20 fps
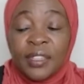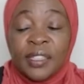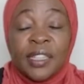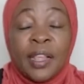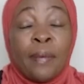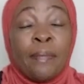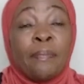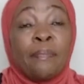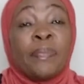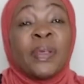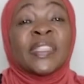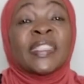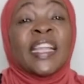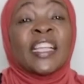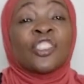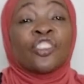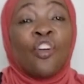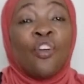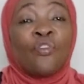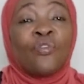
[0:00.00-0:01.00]
the
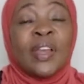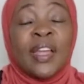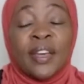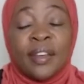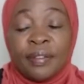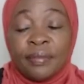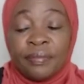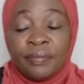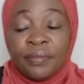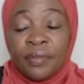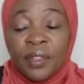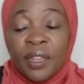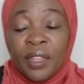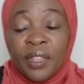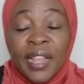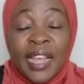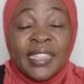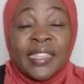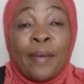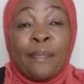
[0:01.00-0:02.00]
business owner?
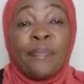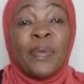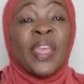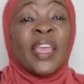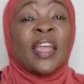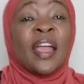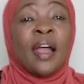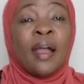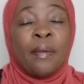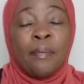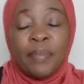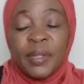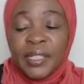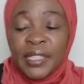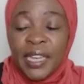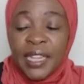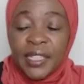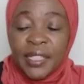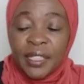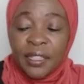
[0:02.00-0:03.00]
That's a bigger
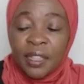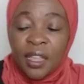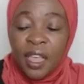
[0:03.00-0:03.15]
business.